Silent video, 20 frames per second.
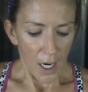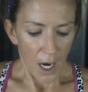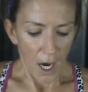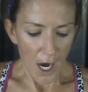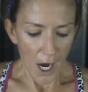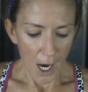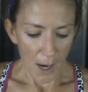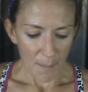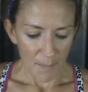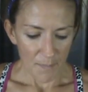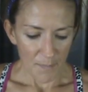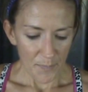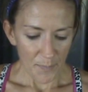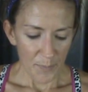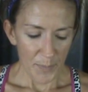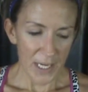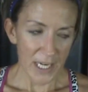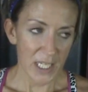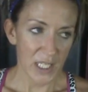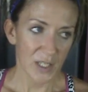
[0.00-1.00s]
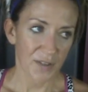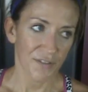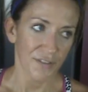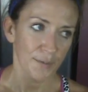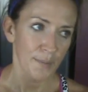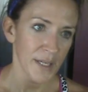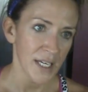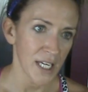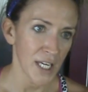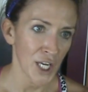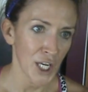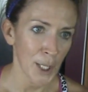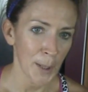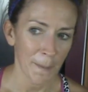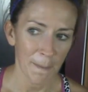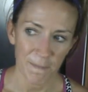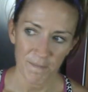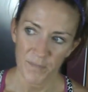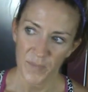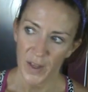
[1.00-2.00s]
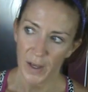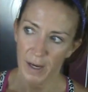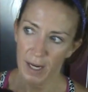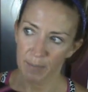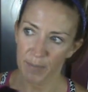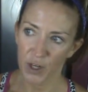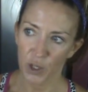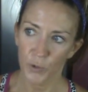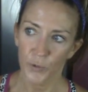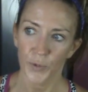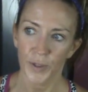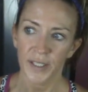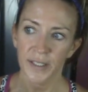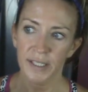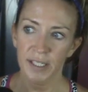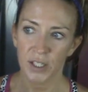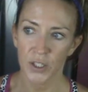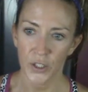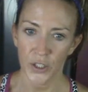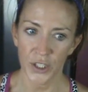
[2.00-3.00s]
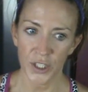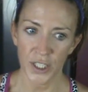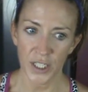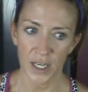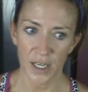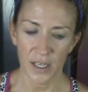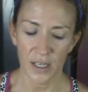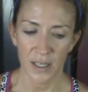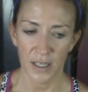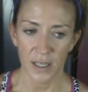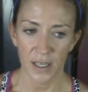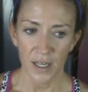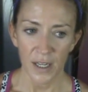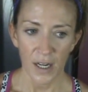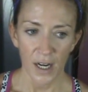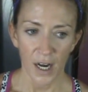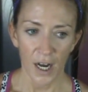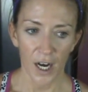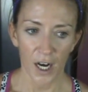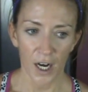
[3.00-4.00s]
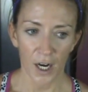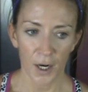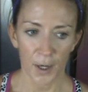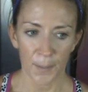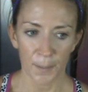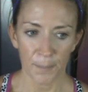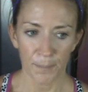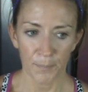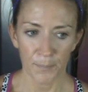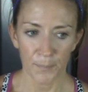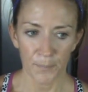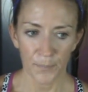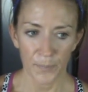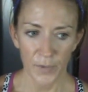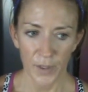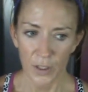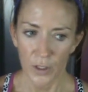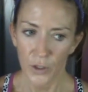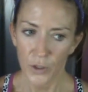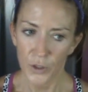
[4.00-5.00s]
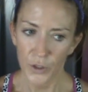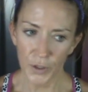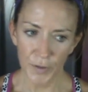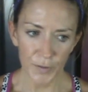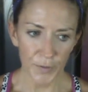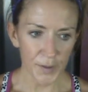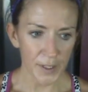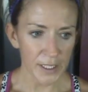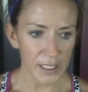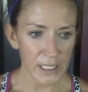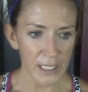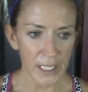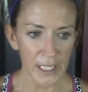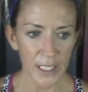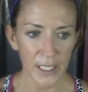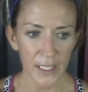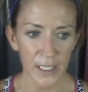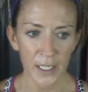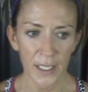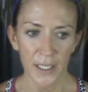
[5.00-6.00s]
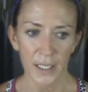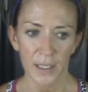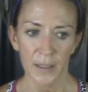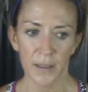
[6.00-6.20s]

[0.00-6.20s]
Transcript: Um, because for me, I'm at a really good, um, good feeling.